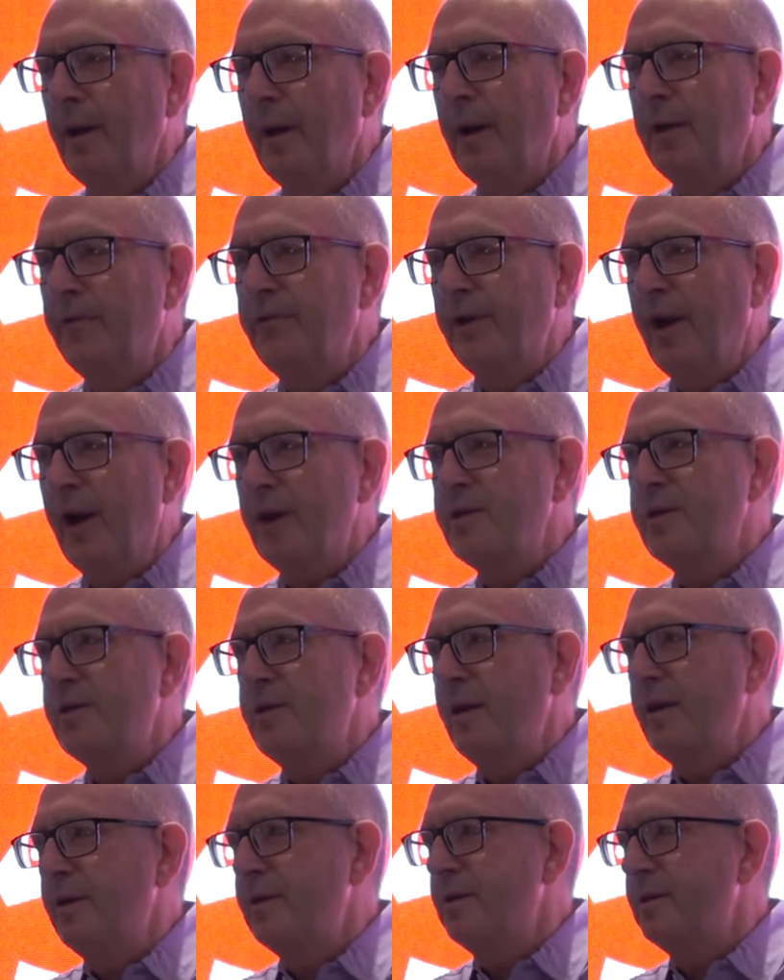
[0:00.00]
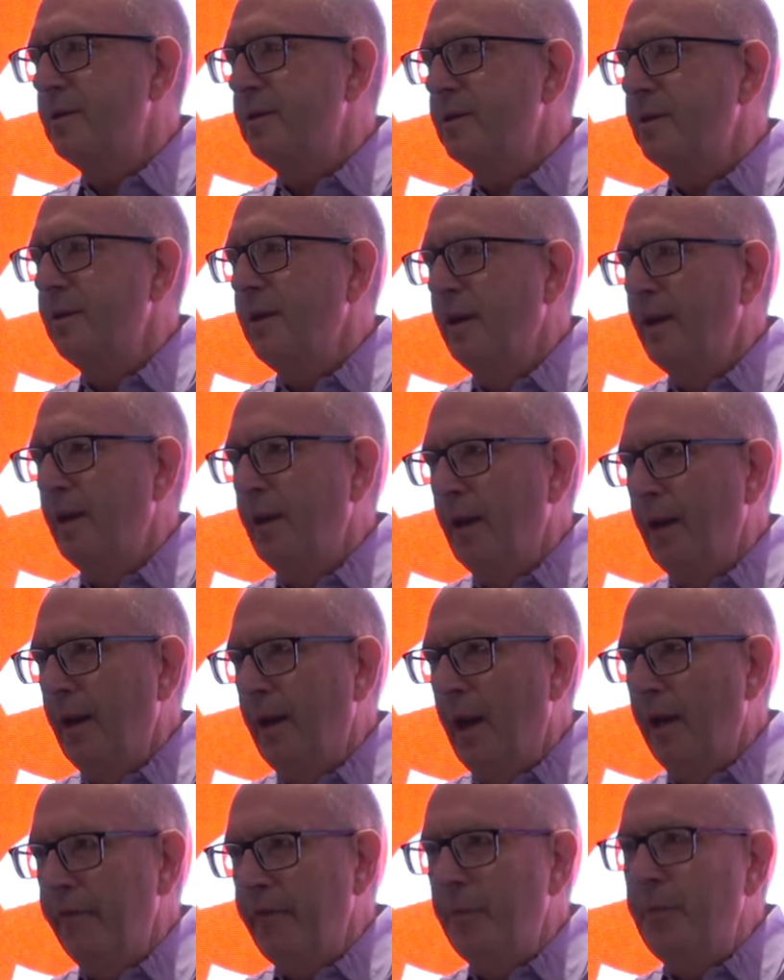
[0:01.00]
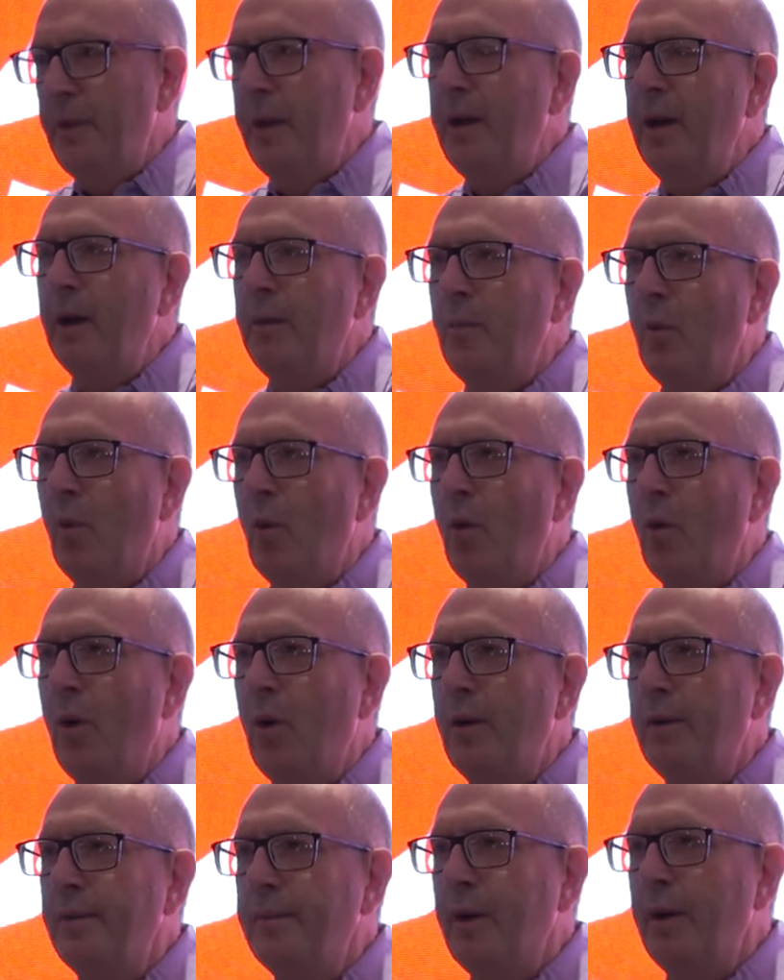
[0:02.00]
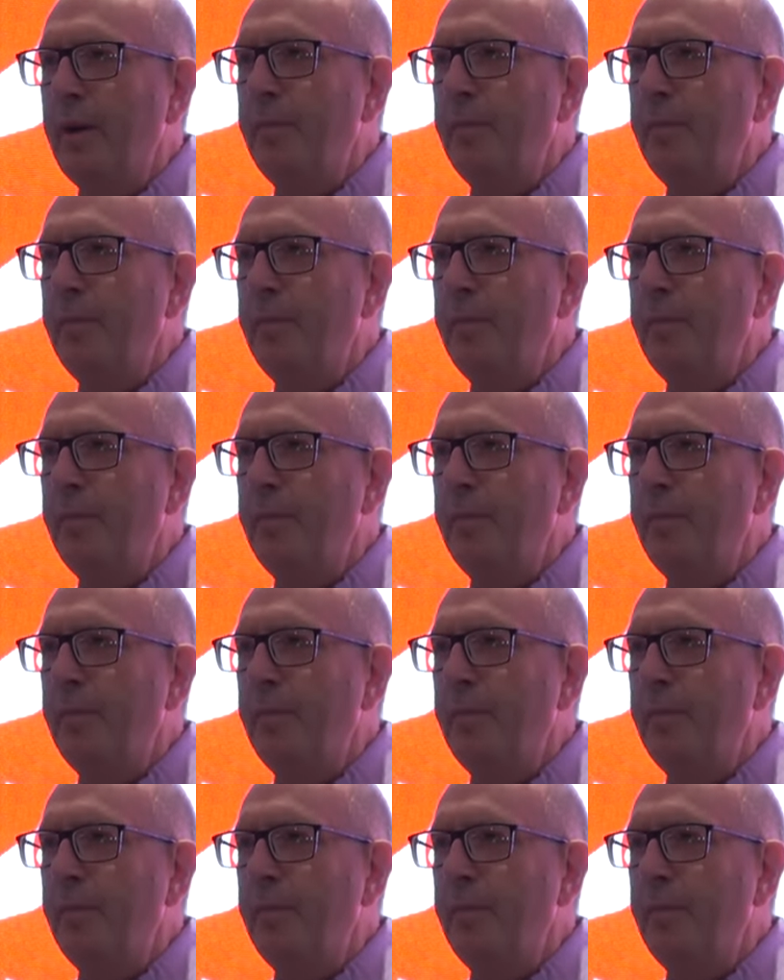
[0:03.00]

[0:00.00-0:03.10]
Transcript: And for us, there's never been a more